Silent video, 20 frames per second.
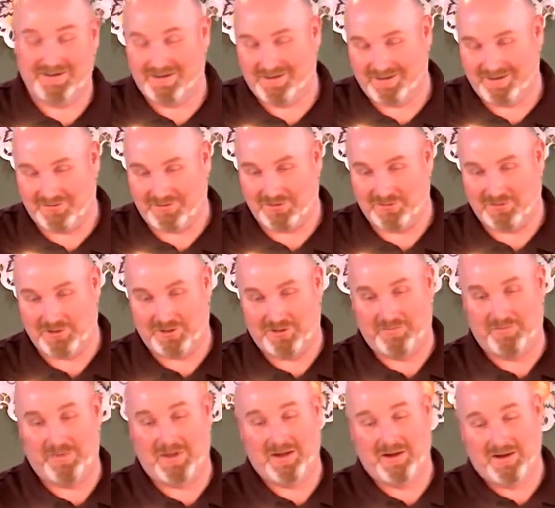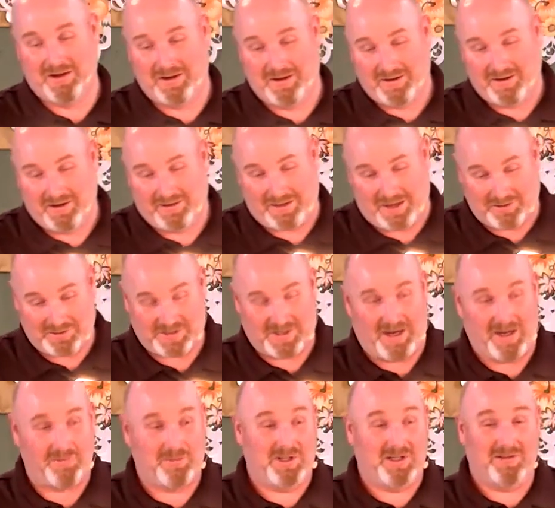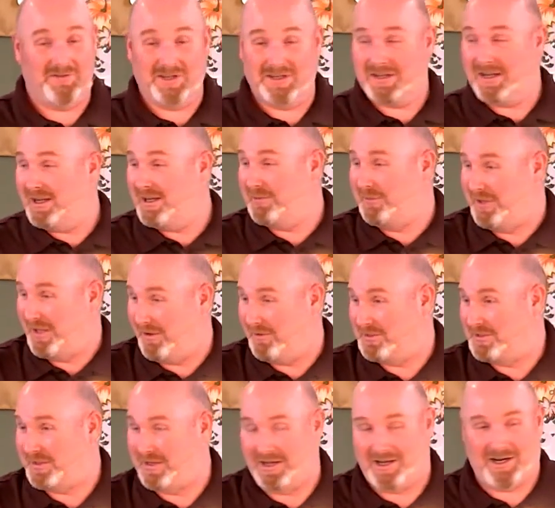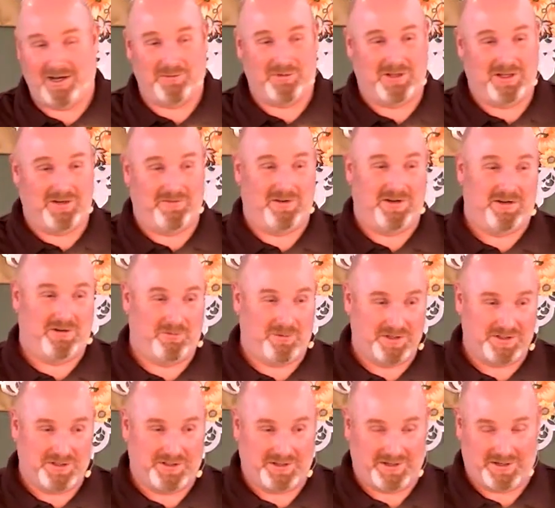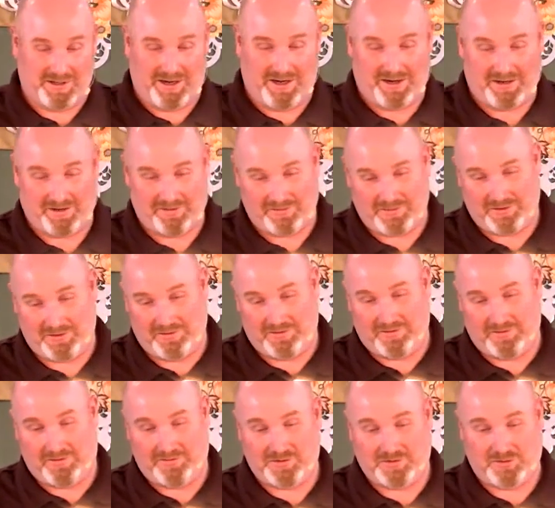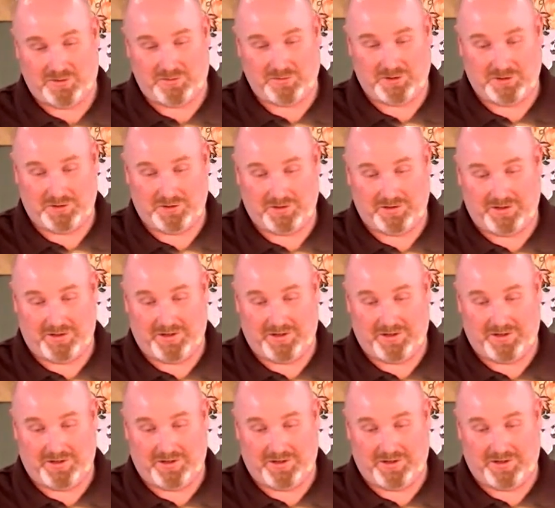if you will. I believed in God, but that was the God I believed in. It wasn't the God of Scripture, and